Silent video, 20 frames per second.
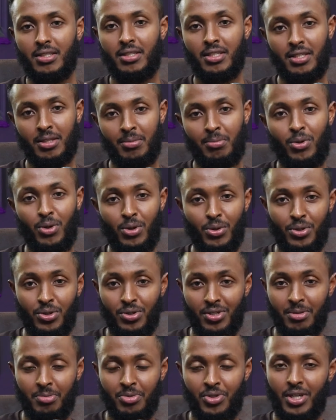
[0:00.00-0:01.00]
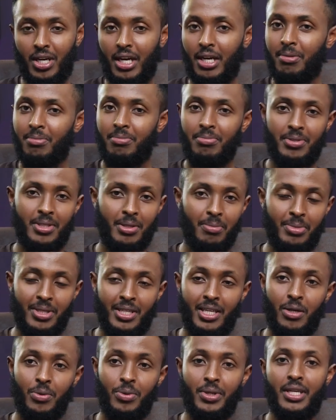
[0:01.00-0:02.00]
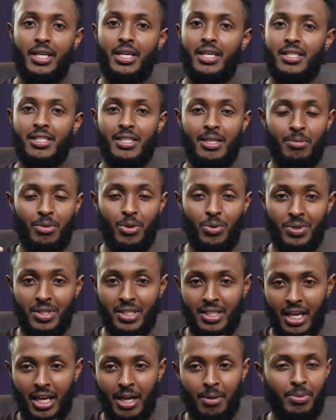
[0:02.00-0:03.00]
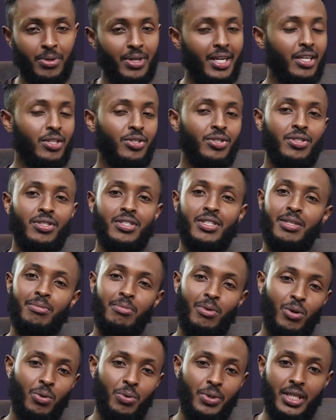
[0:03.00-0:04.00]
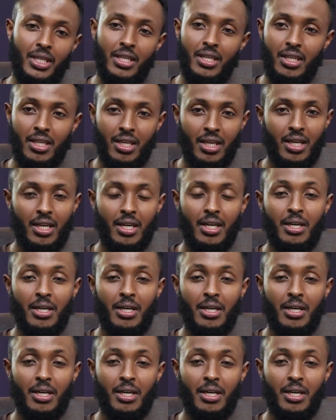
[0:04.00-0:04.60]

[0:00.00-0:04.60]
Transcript: The more you subscribe, the bigger we get, the more we scale production, the more we